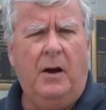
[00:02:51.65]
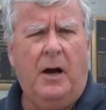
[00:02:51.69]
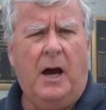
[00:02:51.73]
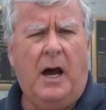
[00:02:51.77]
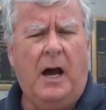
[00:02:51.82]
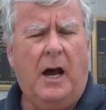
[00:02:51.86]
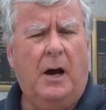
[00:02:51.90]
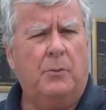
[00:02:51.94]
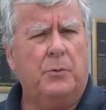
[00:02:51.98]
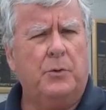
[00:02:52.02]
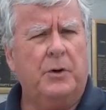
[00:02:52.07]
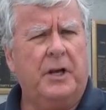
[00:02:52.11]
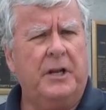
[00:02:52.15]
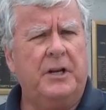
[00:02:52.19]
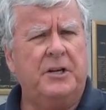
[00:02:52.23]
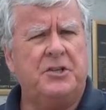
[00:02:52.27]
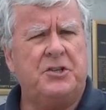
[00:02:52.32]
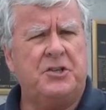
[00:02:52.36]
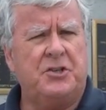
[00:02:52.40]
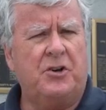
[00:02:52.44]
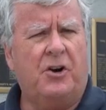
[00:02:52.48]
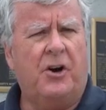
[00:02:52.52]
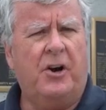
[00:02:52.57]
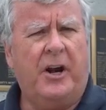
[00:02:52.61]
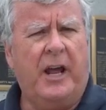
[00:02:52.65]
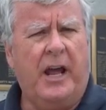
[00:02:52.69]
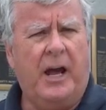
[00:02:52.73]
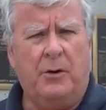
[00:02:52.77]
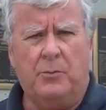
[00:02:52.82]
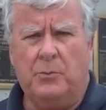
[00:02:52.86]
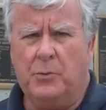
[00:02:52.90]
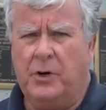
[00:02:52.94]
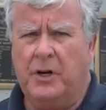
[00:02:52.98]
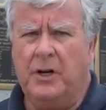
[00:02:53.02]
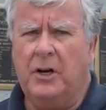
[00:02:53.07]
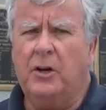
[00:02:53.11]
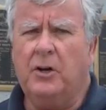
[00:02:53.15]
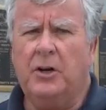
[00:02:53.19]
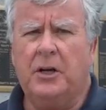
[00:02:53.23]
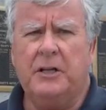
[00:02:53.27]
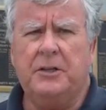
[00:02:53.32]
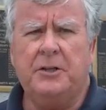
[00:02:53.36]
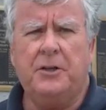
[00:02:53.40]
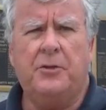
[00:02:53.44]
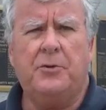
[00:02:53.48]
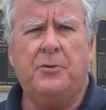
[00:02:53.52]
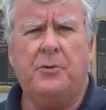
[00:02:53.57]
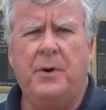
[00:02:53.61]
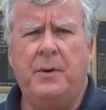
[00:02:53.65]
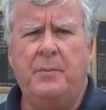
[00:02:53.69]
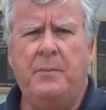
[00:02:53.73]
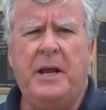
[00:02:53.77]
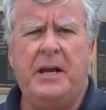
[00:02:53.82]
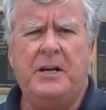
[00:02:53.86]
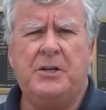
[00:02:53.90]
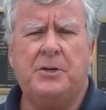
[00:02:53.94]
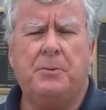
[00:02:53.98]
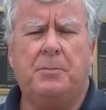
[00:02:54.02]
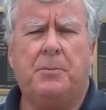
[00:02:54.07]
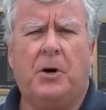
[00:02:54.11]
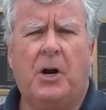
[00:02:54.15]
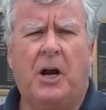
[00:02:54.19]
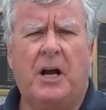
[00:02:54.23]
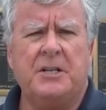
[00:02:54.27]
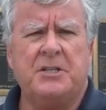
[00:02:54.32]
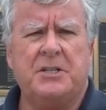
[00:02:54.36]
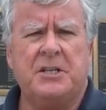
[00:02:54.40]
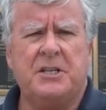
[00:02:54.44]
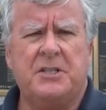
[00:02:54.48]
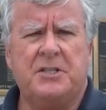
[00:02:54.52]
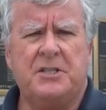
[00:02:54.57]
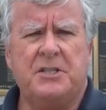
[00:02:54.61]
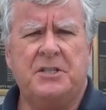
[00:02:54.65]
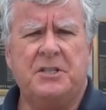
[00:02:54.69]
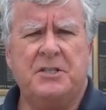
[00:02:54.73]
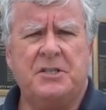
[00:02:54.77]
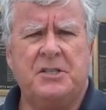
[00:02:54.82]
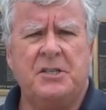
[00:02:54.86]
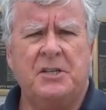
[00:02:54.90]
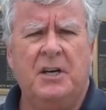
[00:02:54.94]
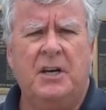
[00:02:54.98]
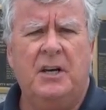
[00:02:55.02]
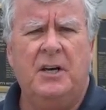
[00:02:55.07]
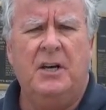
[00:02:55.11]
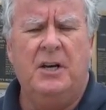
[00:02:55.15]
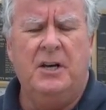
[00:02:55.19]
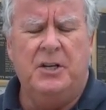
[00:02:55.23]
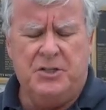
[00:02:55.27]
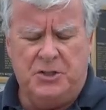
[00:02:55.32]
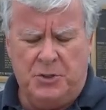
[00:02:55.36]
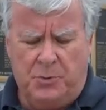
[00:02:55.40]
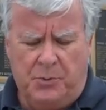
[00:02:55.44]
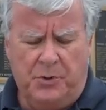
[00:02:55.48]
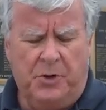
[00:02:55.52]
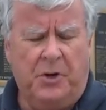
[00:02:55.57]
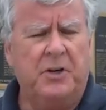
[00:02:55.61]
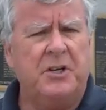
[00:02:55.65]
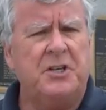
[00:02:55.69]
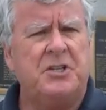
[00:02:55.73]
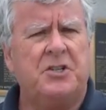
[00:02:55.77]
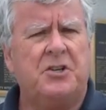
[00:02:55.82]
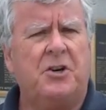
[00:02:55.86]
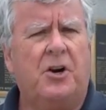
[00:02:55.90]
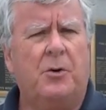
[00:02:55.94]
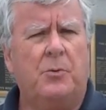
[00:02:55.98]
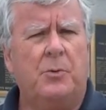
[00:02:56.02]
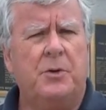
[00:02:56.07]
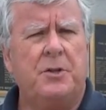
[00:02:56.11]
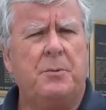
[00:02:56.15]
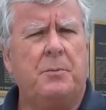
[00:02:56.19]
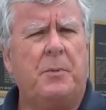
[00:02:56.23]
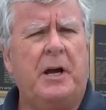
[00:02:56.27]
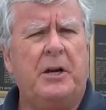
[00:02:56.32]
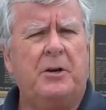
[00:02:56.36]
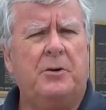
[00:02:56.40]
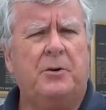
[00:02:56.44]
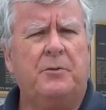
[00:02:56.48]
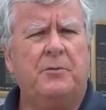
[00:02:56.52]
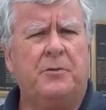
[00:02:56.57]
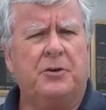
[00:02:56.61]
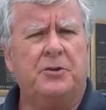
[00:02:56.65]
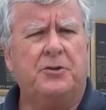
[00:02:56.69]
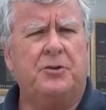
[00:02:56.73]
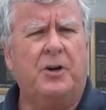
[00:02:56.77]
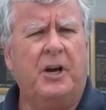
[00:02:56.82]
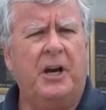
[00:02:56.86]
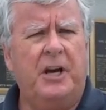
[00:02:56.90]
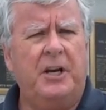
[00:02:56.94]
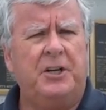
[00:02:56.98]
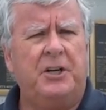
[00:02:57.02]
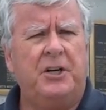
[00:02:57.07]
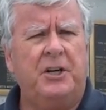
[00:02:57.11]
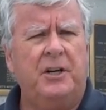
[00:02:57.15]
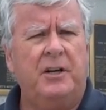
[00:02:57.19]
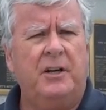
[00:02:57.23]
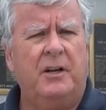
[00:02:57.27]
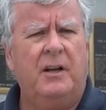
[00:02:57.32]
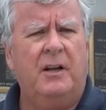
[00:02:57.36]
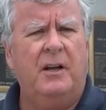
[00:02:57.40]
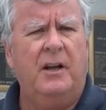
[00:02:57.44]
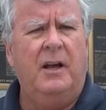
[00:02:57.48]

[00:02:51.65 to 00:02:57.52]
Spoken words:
We're going to start out, we're going to look at the three major processes. So we're going to start with the microfiltration,